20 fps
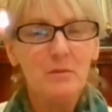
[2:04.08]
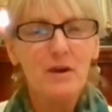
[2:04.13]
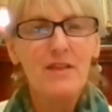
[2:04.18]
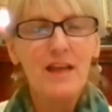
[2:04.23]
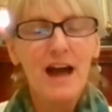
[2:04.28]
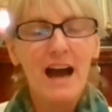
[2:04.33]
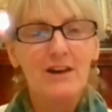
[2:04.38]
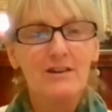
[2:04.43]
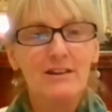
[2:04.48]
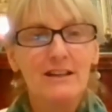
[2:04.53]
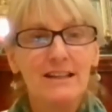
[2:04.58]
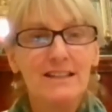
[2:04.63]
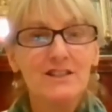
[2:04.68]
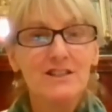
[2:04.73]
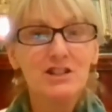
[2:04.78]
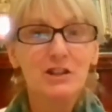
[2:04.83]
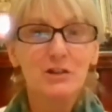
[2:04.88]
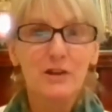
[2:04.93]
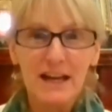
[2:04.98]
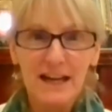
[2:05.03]
without
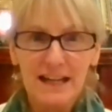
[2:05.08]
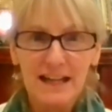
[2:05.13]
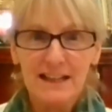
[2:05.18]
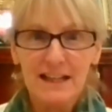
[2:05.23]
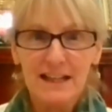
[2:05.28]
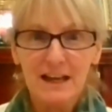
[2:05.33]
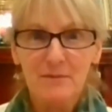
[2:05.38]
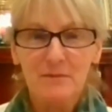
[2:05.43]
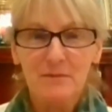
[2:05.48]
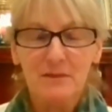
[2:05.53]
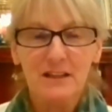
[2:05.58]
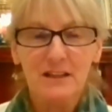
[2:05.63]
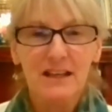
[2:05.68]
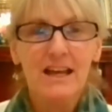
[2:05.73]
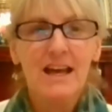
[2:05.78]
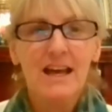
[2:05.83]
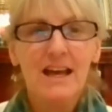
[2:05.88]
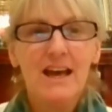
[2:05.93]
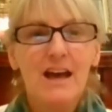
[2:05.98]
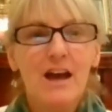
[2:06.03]
integrating them.
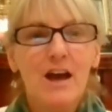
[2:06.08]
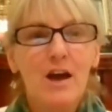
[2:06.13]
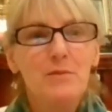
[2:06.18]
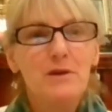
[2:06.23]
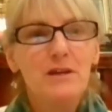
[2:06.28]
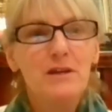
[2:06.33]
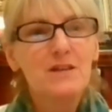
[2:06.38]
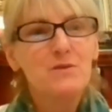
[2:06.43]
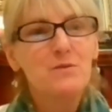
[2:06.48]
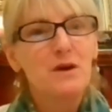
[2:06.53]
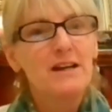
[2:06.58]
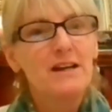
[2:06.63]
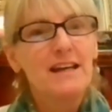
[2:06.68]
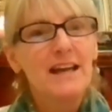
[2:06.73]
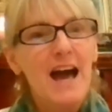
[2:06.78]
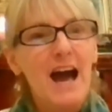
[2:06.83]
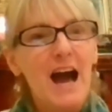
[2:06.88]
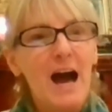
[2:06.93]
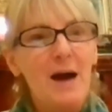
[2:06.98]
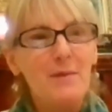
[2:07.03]
Because what
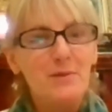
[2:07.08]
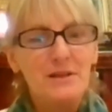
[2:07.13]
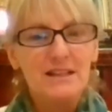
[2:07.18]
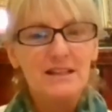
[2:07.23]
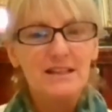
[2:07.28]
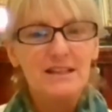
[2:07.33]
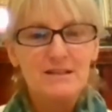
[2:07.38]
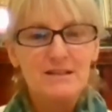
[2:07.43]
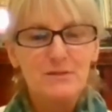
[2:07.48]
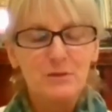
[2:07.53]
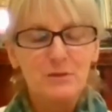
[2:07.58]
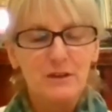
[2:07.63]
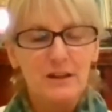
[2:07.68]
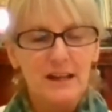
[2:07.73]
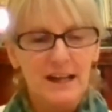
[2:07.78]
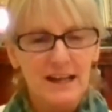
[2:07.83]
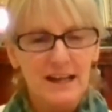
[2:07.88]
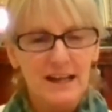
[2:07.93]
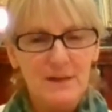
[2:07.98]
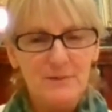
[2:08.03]
can happen is
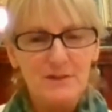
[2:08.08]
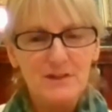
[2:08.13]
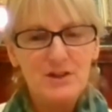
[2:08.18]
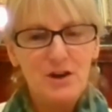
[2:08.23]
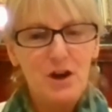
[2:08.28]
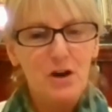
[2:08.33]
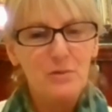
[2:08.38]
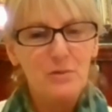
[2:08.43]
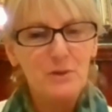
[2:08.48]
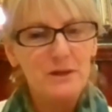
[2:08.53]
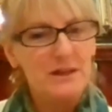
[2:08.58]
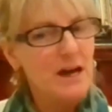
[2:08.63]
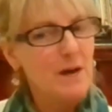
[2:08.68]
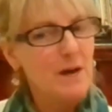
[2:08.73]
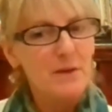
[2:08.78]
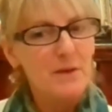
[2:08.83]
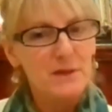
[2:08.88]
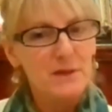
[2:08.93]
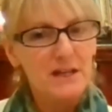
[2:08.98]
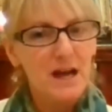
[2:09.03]
it's called
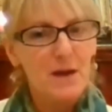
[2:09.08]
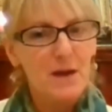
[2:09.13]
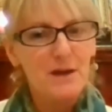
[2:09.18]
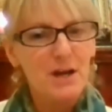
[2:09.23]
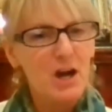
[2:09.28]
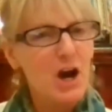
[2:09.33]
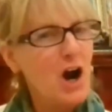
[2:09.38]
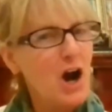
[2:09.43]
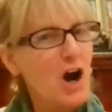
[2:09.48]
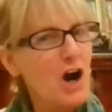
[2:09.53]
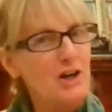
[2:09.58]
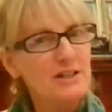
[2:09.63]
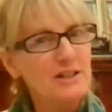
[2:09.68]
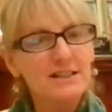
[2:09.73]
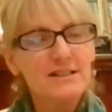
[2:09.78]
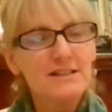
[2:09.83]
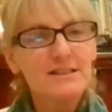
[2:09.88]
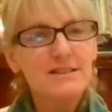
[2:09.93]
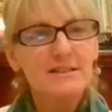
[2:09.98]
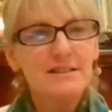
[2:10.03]
becoming
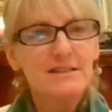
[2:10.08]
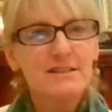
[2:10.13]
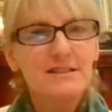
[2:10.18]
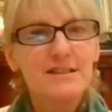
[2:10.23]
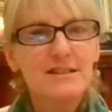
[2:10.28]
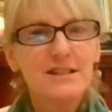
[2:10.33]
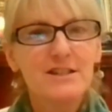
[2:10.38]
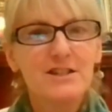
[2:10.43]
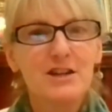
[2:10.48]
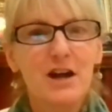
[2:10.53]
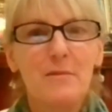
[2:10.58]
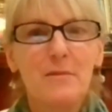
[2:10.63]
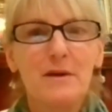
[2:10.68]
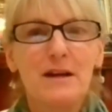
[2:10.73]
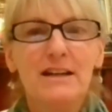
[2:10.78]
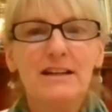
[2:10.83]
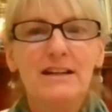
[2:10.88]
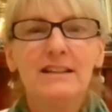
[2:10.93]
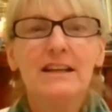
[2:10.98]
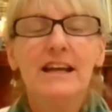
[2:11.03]
hardened to
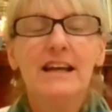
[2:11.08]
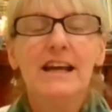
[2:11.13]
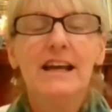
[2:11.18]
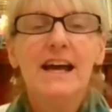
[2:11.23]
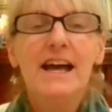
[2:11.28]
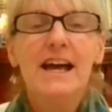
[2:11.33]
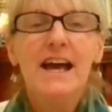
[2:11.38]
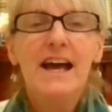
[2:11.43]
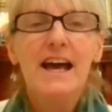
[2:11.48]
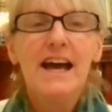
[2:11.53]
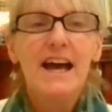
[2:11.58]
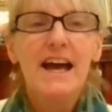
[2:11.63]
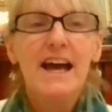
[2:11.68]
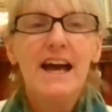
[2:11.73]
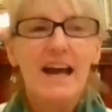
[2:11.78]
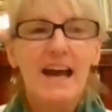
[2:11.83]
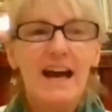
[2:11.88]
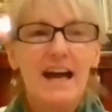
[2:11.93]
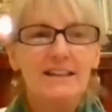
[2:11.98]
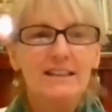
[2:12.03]
Dharma.
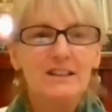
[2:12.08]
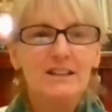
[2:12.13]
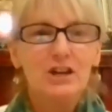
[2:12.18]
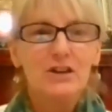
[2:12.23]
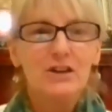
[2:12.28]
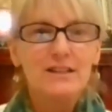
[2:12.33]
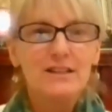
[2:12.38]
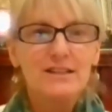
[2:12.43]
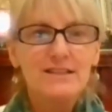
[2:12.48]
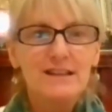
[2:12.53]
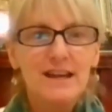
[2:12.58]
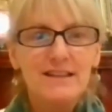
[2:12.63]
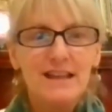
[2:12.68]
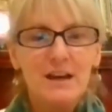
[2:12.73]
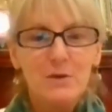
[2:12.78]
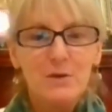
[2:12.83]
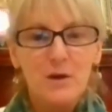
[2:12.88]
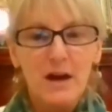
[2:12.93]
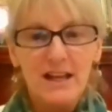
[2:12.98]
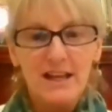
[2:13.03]
And, you know, it's
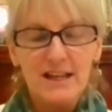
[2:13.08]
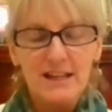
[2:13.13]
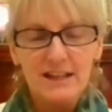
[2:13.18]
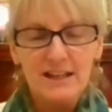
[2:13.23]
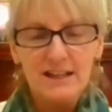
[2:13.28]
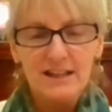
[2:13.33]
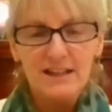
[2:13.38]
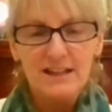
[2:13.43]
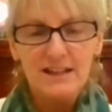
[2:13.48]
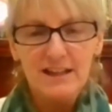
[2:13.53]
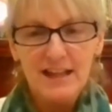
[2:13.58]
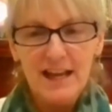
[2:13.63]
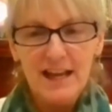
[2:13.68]
said that when